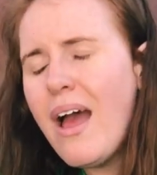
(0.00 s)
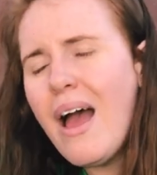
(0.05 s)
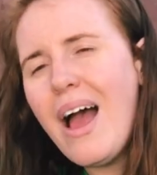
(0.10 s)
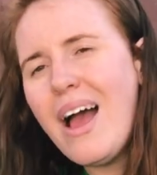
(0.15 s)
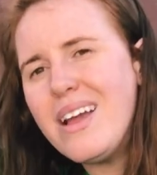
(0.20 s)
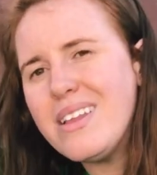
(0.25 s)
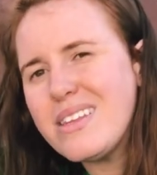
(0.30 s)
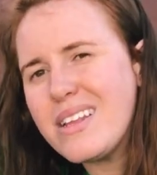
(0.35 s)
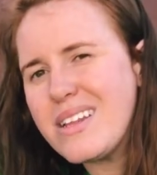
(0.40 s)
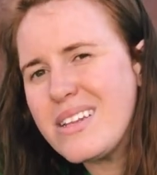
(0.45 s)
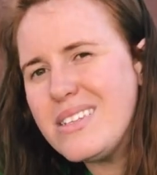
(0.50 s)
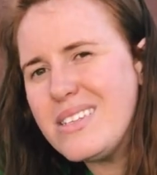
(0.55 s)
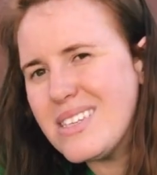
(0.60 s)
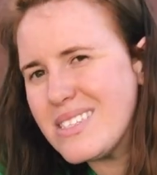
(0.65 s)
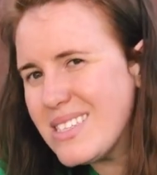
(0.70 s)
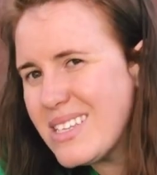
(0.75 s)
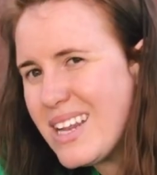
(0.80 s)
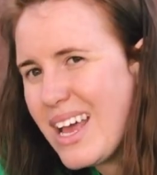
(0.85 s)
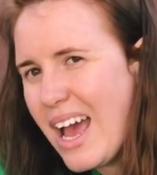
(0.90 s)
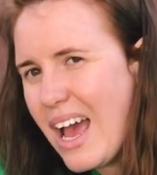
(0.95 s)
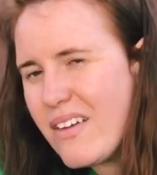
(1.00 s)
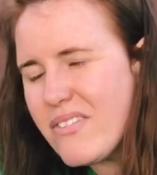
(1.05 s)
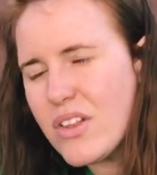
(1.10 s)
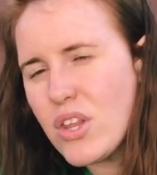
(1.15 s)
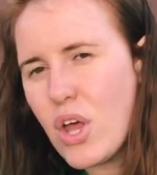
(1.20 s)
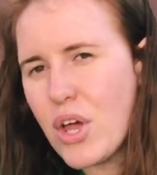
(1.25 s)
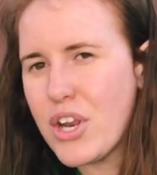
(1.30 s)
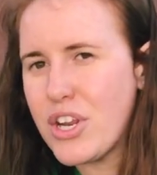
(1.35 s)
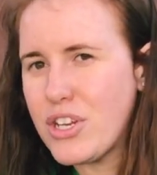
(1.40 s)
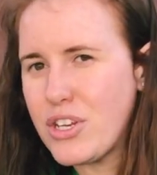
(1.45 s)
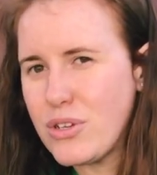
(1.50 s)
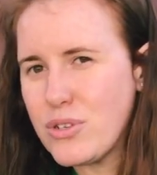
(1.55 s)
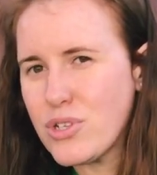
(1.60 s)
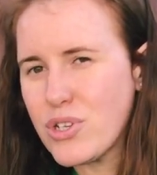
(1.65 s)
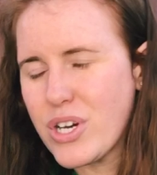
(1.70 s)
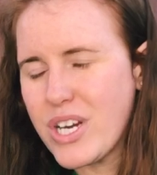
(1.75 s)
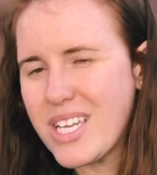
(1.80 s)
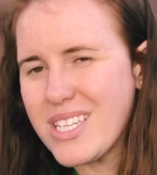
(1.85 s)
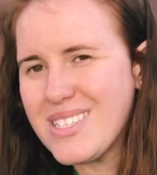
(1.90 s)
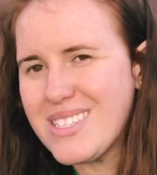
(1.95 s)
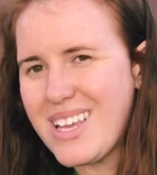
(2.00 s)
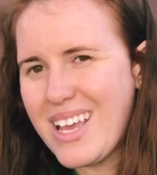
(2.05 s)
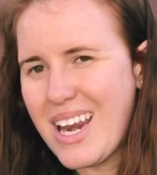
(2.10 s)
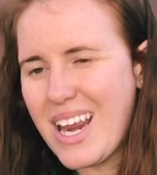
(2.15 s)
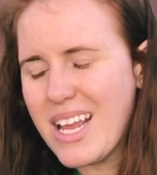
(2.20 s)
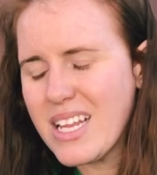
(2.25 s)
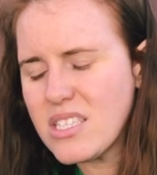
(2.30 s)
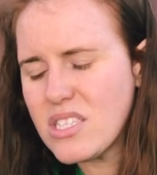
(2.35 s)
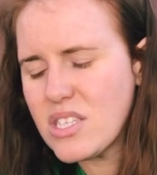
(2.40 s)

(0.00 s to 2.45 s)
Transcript: and it doesn't have a lot of nutrients in it.